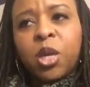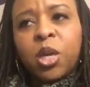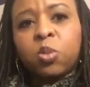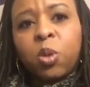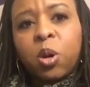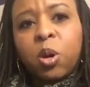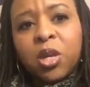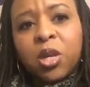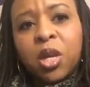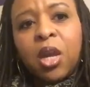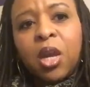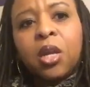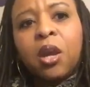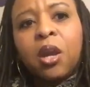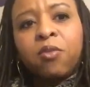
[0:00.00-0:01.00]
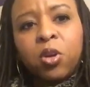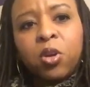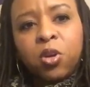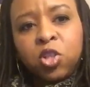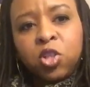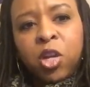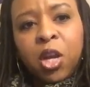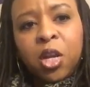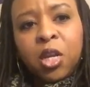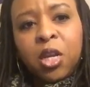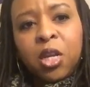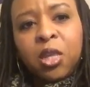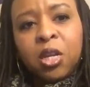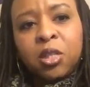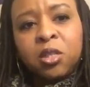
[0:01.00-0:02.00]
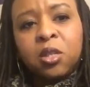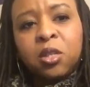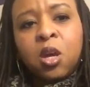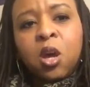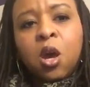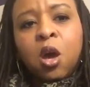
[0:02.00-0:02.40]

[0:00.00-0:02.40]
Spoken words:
that's why we can have a Christianity that's